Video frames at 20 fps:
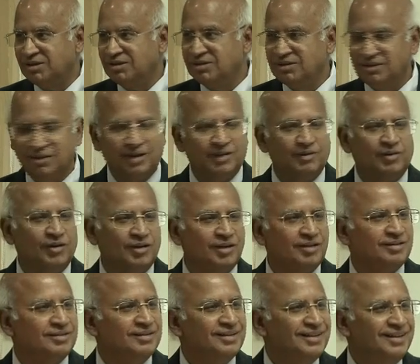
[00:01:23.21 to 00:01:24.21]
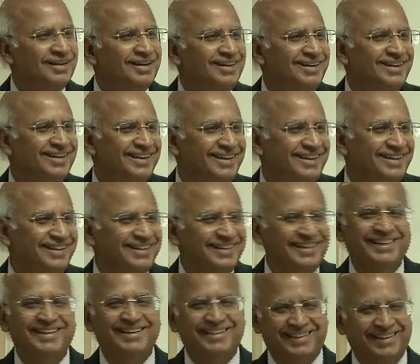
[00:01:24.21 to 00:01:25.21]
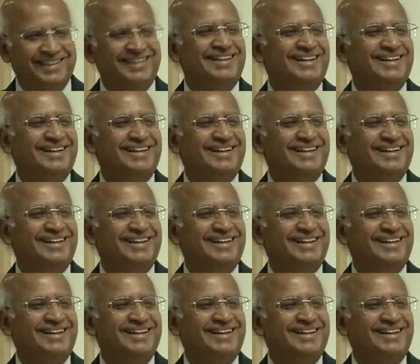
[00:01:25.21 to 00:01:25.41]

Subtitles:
So I want to.